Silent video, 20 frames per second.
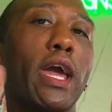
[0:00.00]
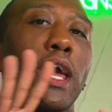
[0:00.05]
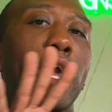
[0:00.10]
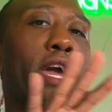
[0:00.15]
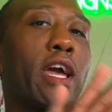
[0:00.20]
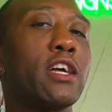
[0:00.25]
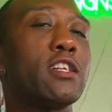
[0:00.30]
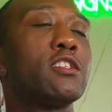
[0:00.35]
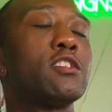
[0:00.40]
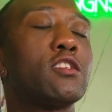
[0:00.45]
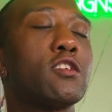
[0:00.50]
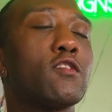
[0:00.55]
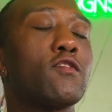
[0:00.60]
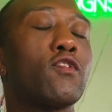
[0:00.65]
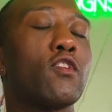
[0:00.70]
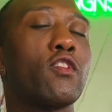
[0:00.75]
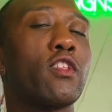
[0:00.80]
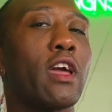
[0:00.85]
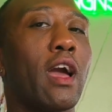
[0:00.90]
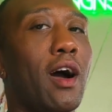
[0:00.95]
and
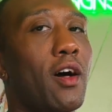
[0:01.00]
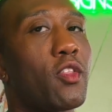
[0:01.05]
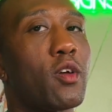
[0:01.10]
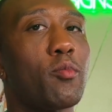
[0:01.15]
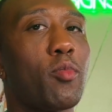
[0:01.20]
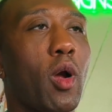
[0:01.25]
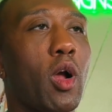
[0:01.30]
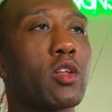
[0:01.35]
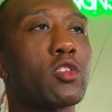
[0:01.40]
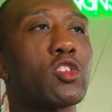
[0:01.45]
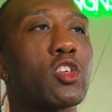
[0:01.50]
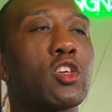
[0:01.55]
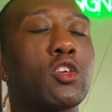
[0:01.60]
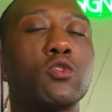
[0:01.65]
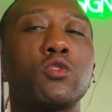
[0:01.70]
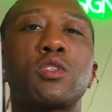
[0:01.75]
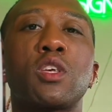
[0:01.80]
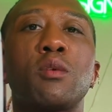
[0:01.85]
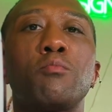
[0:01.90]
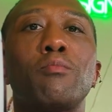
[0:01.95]
for the other parts
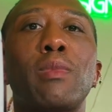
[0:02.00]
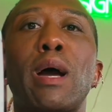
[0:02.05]
using